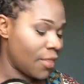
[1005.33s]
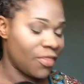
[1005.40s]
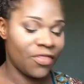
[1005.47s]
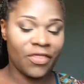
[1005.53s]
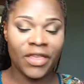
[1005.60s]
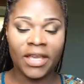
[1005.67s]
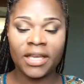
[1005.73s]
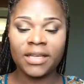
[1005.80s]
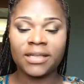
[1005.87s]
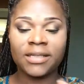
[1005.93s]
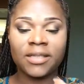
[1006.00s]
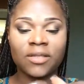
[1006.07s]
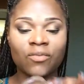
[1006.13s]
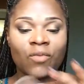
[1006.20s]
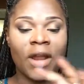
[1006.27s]

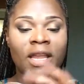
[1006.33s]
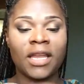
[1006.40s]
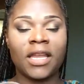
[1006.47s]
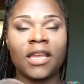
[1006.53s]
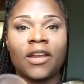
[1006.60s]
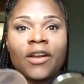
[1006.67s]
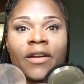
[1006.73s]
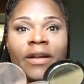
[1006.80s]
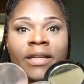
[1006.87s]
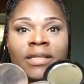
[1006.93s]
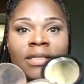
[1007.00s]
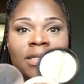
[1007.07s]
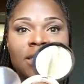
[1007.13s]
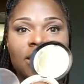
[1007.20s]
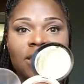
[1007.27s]
This right here
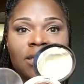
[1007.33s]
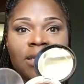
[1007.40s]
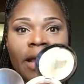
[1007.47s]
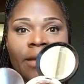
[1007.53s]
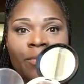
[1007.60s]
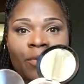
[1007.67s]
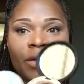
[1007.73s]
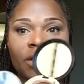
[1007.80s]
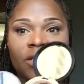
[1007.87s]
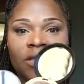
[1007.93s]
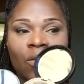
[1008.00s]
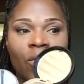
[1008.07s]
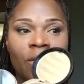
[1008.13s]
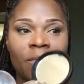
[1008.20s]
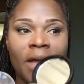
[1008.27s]
is in Cypress,
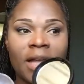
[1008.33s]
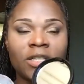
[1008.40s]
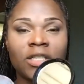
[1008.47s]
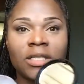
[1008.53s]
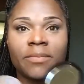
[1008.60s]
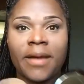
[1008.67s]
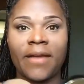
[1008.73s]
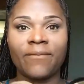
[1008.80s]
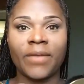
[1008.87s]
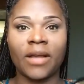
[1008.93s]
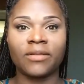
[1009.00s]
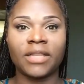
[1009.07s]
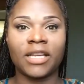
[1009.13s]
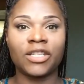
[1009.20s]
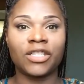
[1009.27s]
so it matches my
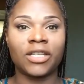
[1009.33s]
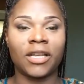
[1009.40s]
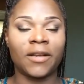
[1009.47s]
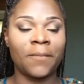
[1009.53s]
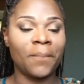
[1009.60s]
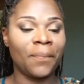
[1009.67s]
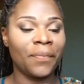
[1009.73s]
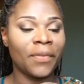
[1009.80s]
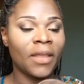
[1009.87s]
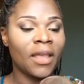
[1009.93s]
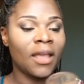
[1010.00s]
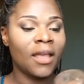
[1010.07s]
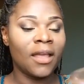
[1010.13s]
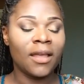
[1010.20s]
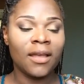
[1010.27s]
foundation.
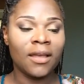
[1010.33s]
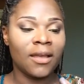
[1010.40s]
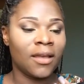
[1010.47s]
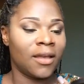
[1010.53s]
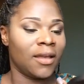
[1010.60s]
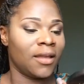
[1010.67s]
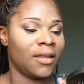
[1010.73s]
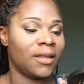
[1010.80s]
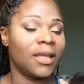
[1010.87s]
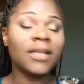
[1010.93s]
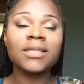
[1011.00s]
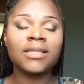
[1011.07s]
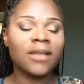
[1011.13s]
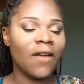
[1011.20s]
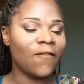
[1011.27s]

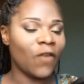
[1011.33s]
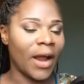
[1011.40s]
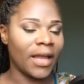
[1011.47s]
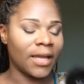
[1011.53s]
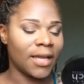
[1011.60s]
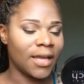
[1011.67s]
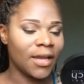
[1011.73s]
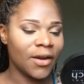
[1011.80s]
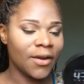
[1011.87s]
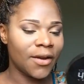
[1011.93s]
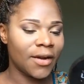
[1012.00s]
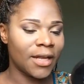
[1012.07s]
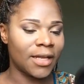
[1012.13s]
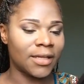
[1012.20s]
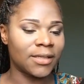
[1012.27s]
This stuff right
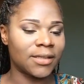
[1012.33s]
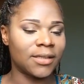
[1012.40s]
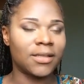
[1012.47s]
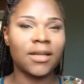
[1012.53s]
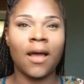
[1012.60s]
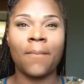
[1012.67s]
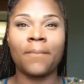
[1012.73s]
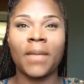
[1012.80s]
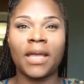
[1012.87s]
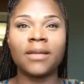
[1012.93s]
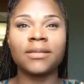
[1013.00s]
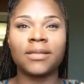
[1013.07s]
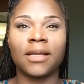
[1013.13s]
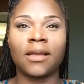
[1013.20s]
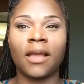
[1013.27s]
here is
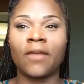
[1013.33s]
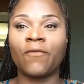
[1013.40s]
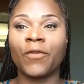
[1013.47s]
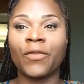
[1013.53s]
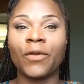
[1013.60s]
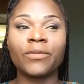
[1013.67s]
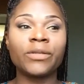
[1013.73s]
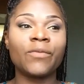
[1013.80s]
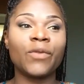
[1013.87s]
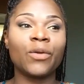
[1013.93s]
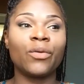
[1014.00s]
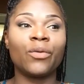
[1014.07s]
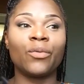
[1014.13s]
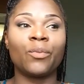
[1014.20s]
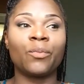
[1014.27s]
amazing. And for those of
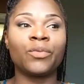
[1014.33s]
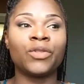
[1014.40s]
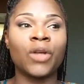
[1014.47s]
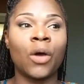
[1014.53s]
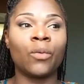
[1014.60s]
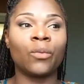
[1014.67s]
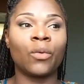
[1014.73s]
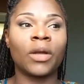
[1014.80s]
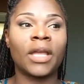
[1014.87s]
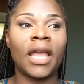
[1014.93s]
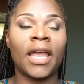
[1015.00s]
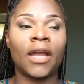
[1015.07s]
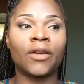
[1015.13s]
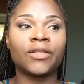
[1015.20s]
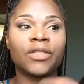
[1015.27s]
you who don't
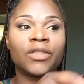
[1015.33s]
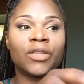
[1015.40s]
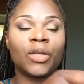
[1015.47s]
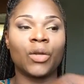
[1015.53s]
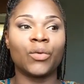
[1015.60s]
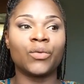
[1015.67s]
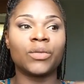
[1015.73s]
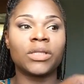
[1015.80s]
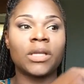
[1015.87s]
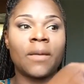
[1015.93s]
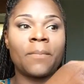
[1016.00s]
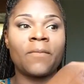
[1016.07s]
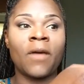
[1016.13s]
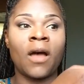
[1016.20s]
care to use